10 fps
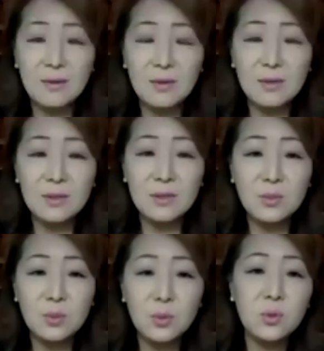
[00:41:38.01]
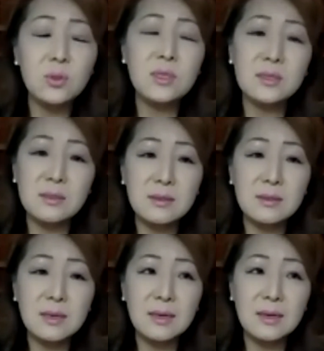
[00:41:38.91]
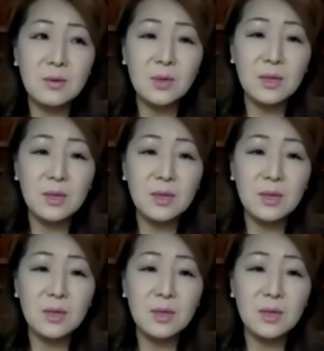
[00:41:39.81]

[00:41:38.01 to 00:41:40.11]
the supports